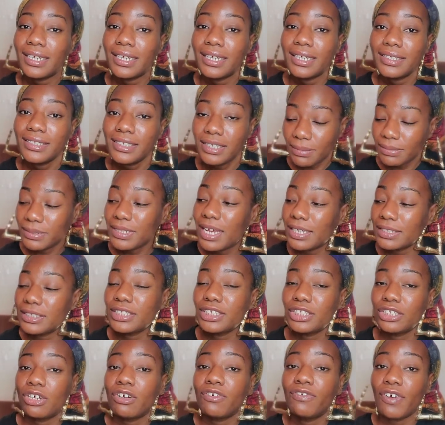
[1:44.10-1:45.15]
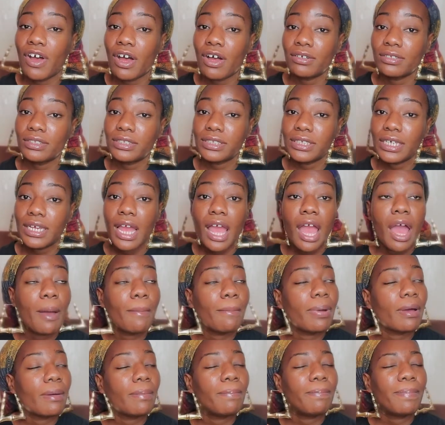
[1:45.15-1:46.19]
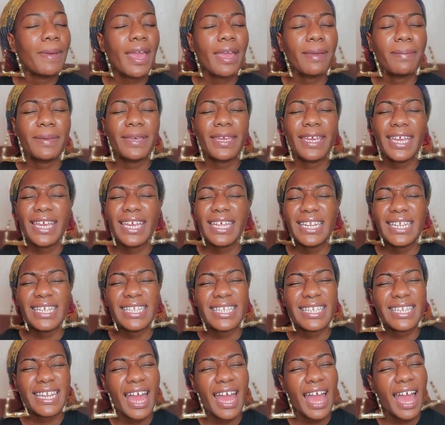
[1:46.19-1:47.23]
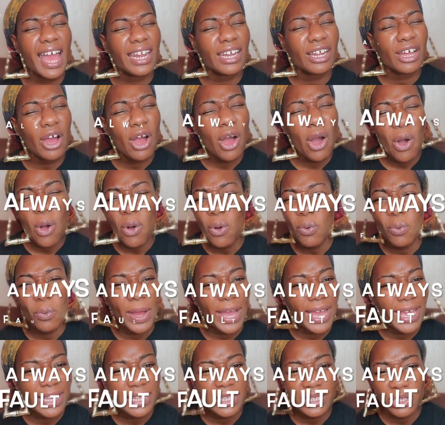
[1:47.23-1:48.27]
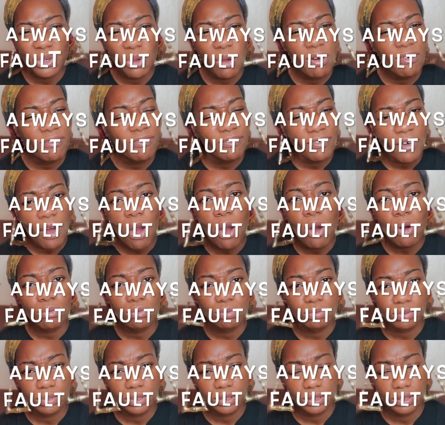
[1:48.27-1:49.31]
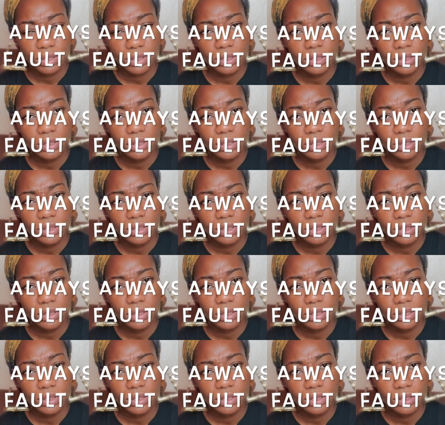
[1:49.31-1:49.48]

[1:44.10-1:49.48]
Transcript: Sometimes it's your fault. But baby, it is not always your fault.